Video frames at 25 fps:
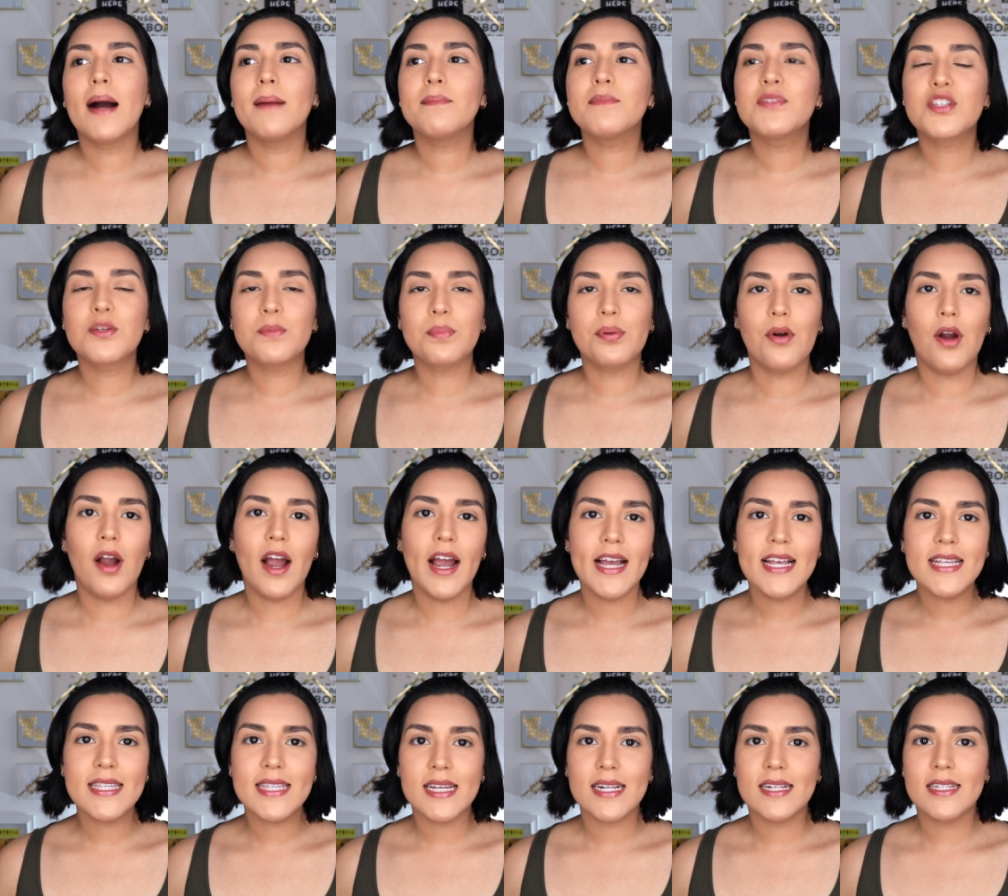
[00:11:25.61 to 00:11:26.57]
I'm
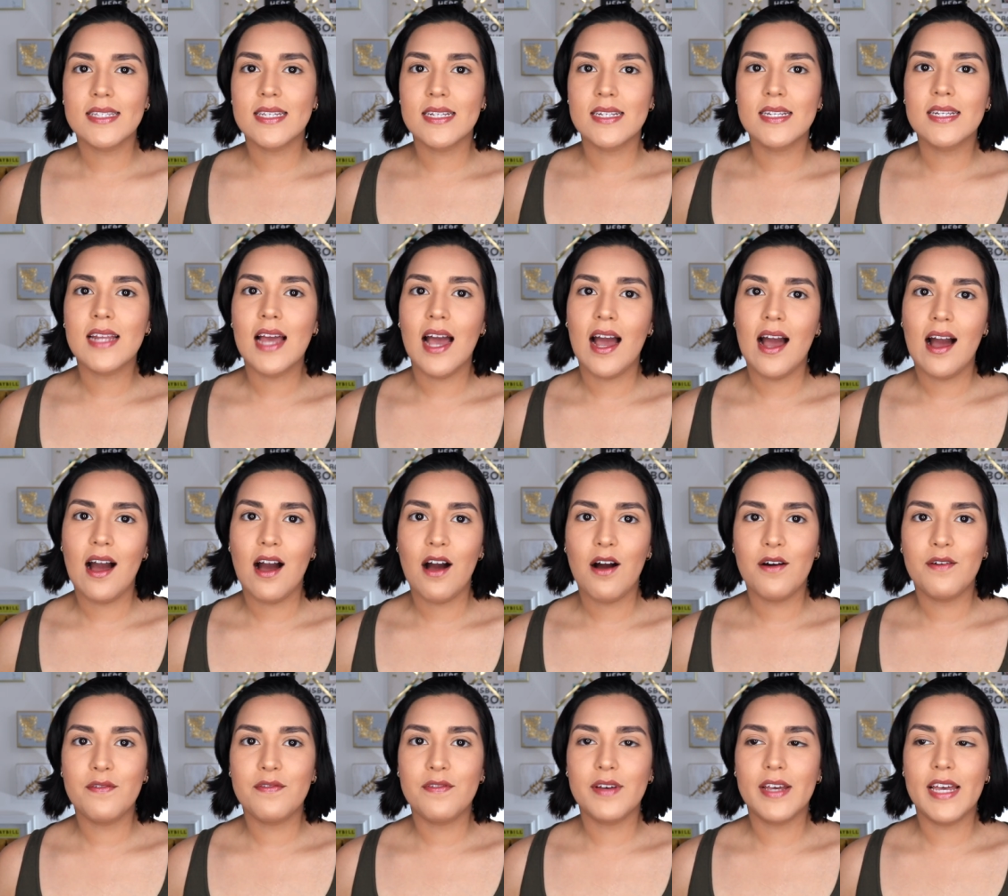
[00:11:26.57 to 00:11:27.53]
surprised that it didn't
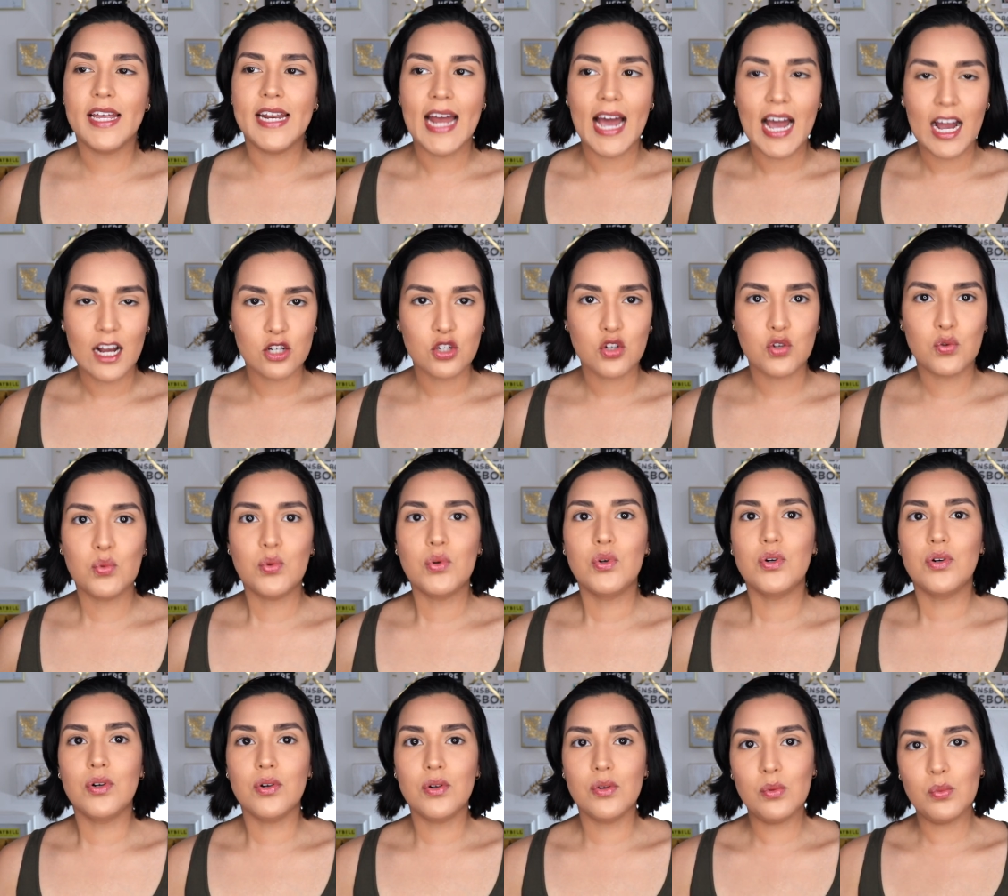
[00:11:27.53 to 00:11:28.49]
have an
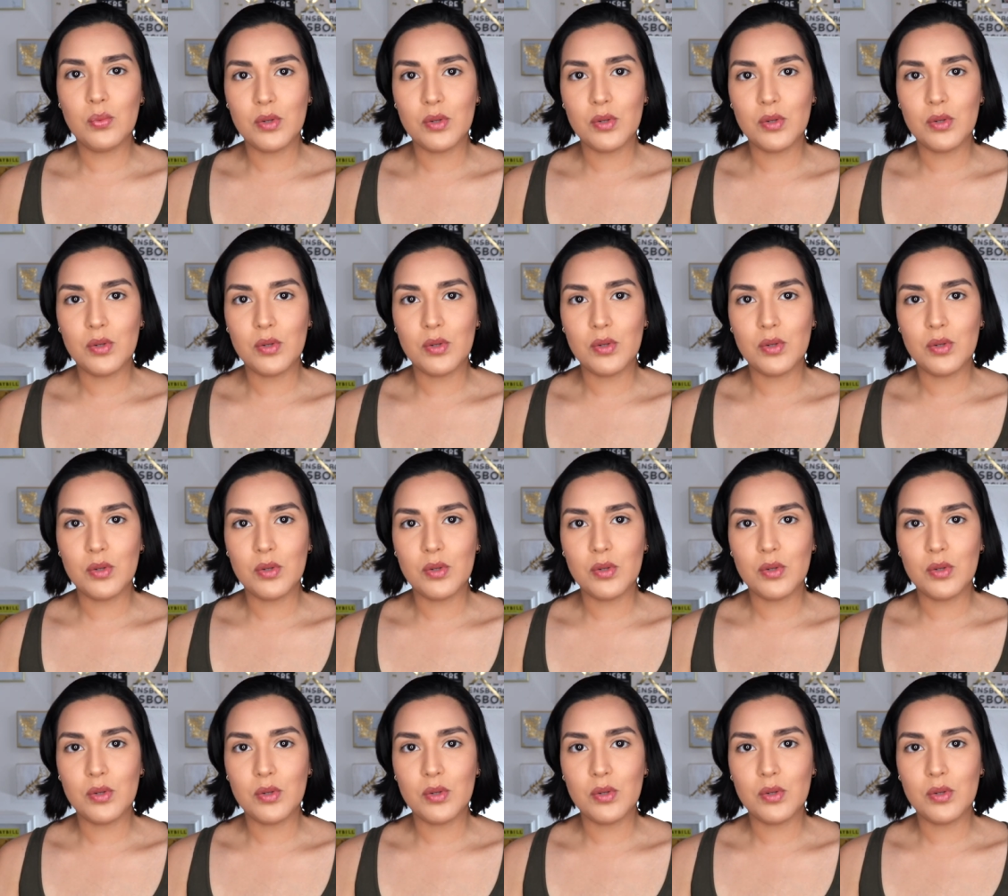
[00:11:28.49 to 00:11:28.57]
actual,